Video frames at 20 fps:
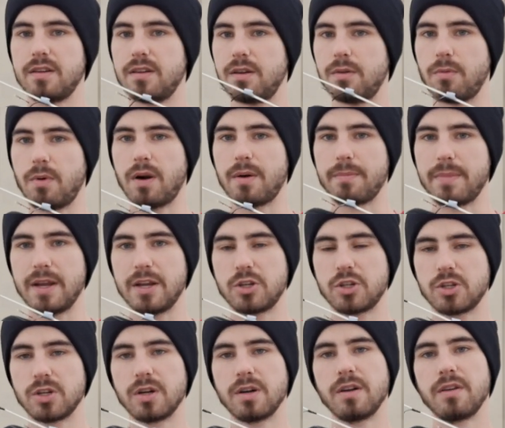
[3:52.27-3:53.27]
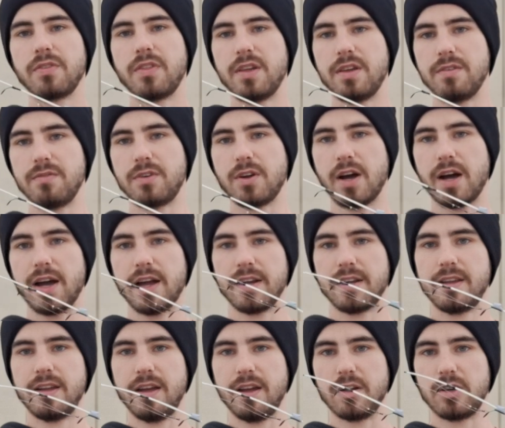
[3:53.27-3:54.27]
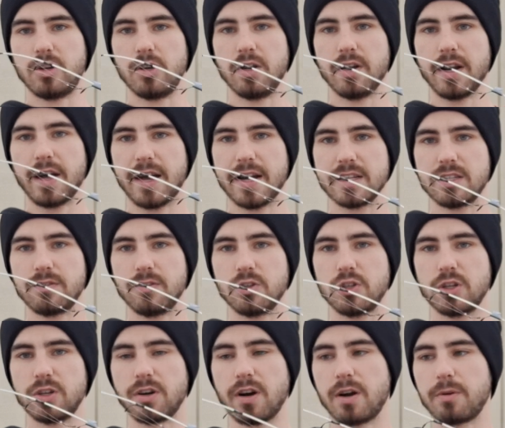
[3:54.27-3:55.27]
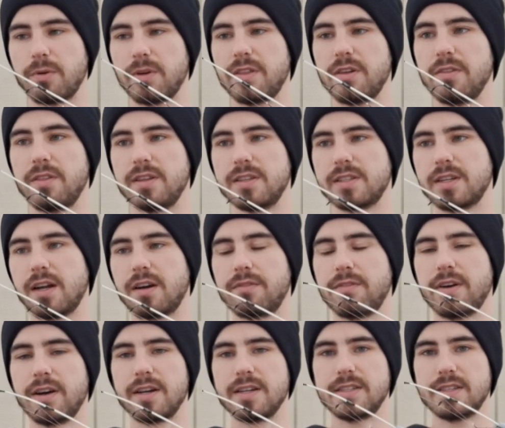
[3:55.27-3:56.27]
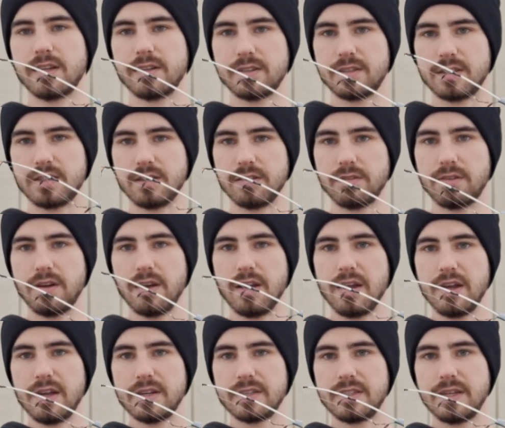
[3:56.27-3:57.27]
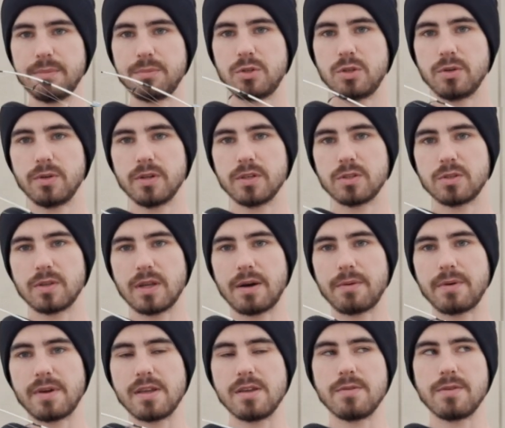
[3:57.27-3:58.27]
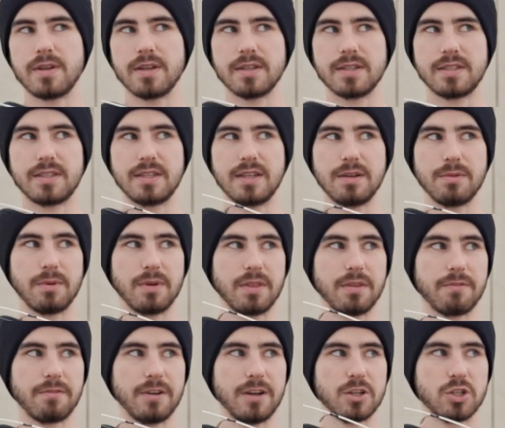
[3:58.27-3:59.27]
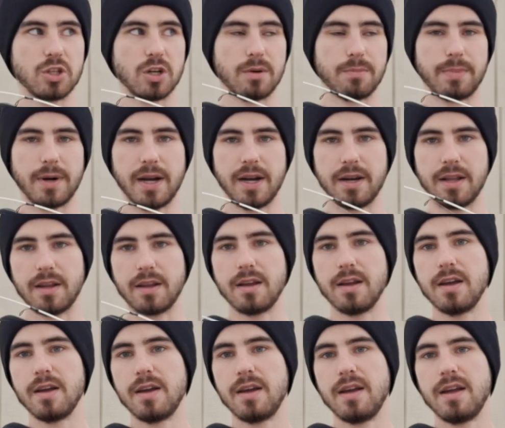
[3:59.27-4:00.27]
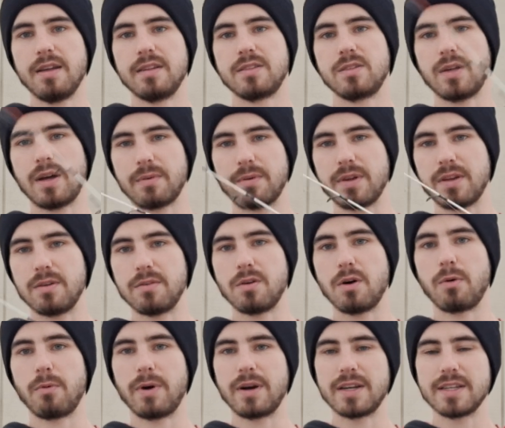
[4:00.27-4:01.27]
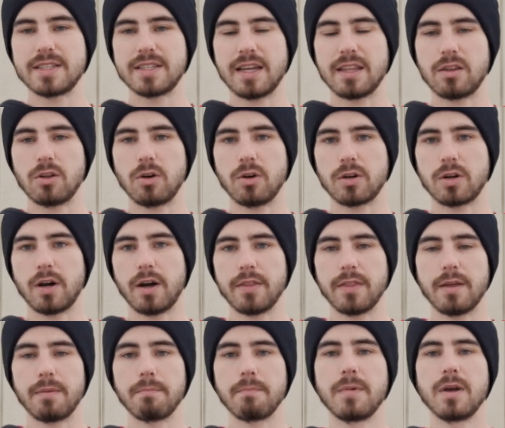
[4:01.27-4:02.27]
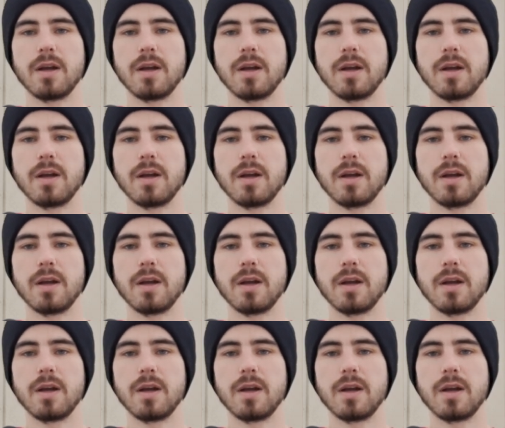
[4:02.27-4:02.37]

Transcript: You want to make sure that you've got a good ice fishing rod with you that's got a very sensitive tip to it, so that way you can see when the fish are biting, so that way you know when to set the hook on them.